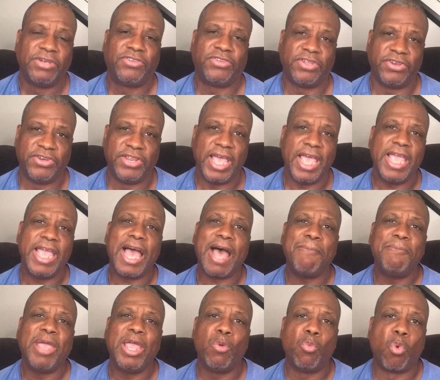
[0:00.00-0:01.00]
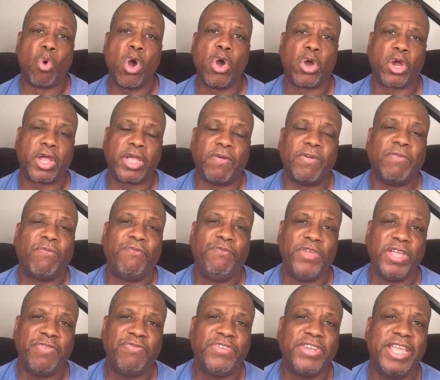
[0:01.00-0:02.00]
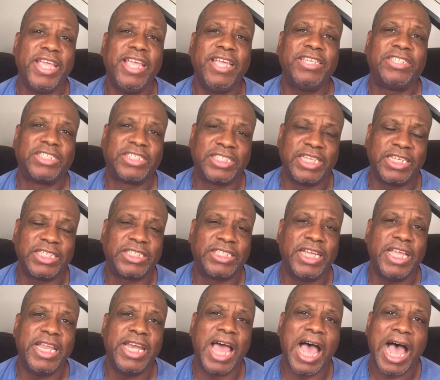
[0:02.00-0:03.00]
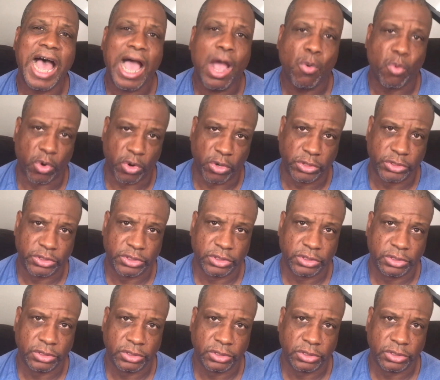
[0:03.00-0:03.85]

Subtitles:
Today, I may work 15, 16 hours.